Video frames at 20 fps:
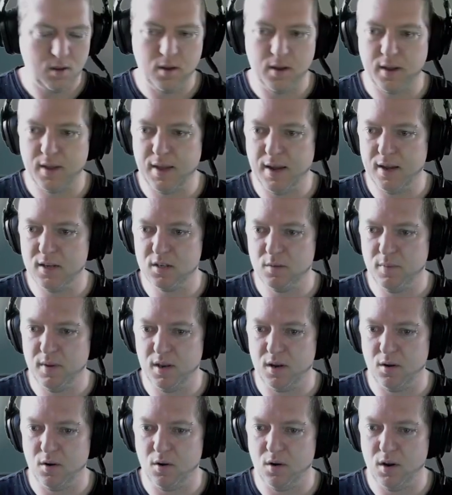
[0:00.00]
It goes a
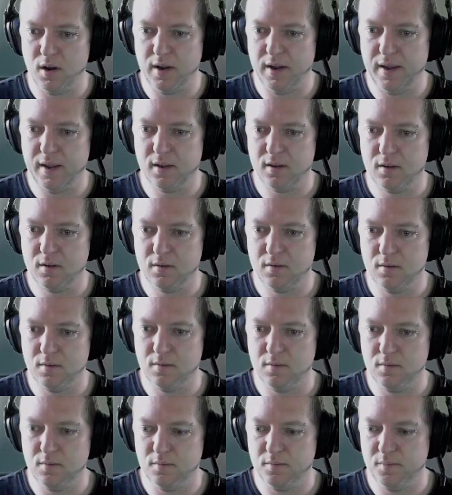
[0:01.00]
bit high,
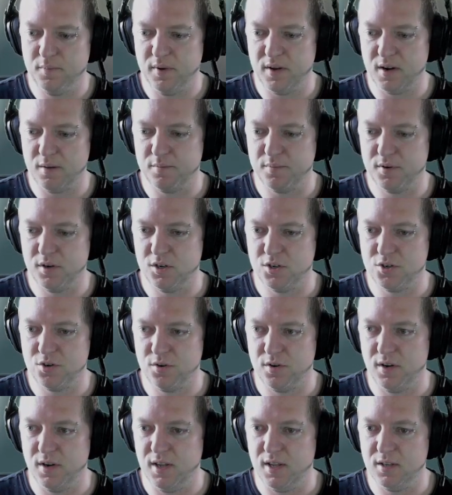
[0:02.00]
but I'm pretty
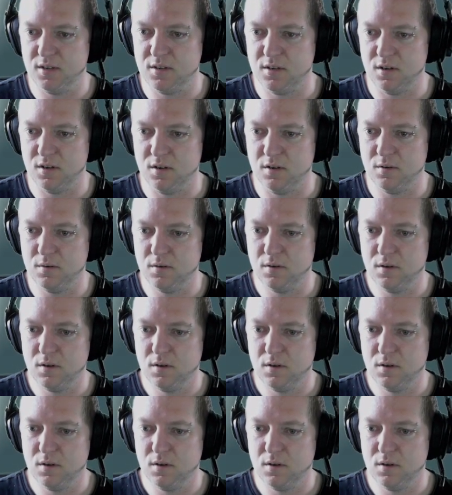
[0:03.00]
sure it needs to.